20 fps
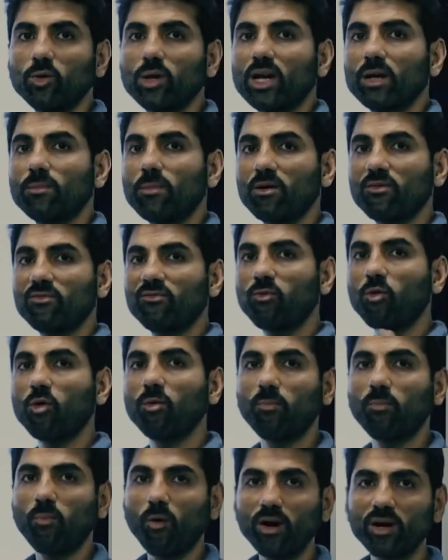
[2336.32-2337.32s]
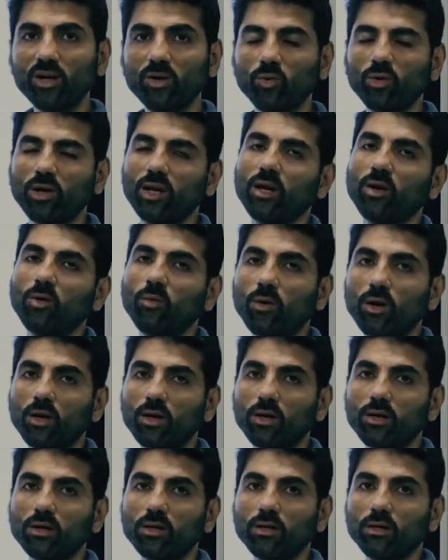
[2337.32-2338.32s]
you get about 4.2
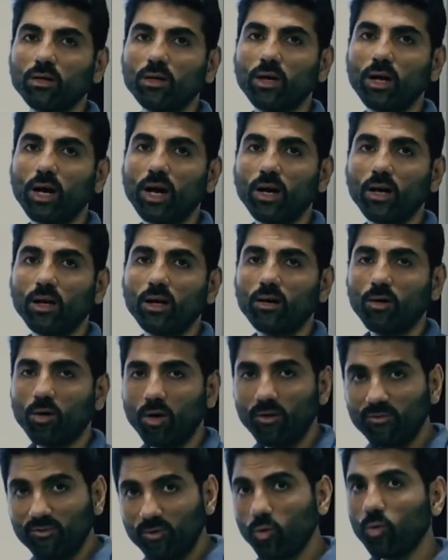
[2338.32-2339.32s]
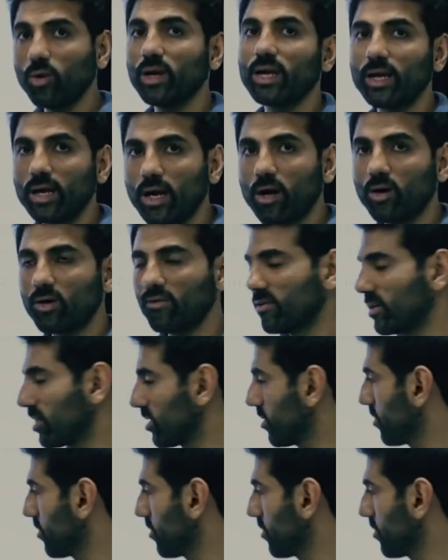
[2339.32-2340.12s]
kilowatt of cooling out of